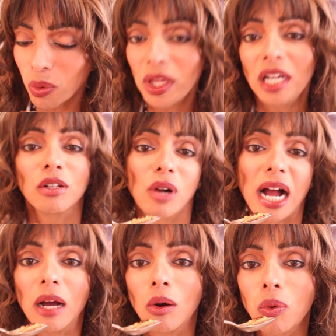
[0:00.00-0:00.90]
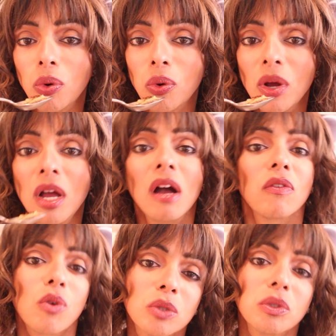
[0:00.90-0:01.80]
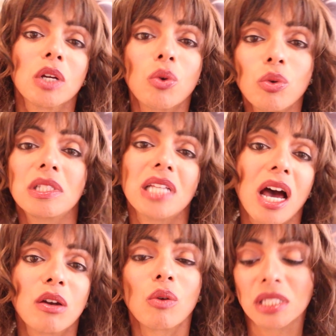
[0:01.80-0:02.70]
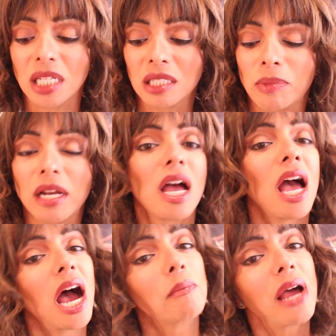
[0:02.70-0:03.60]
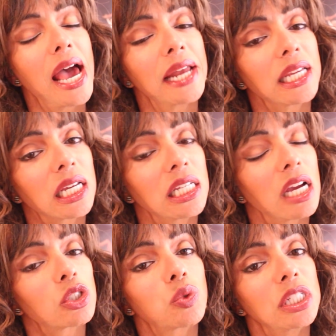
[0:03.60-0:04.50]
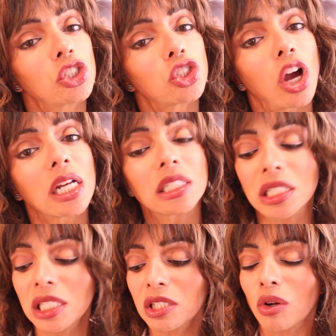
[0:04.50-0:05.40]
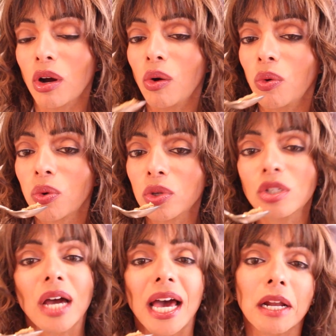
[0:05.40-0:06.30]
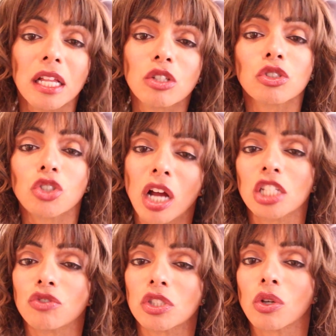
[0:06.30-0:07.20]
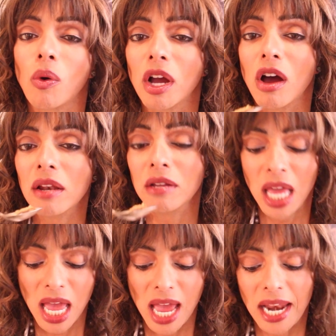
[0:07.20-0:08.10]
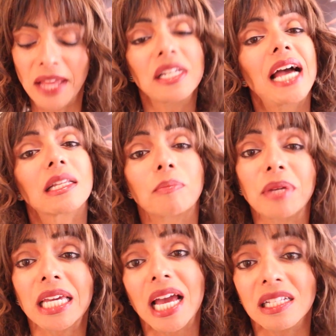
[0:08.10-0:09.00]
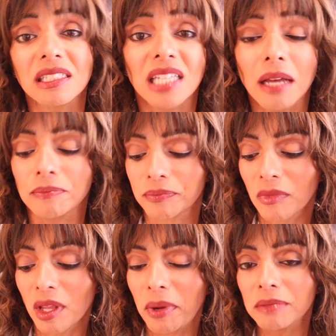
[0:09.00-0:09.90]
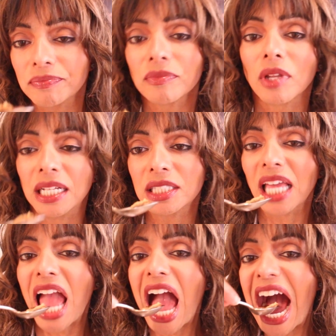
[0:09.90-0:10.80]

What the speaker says: They're a little hot. Of course, when it cools down, it always tastes better. I'm not adding any unsweetened chocolate to this at all. You know, I had a little chocolate drizzle going on, and I didn't add the pecans yet, but let's see.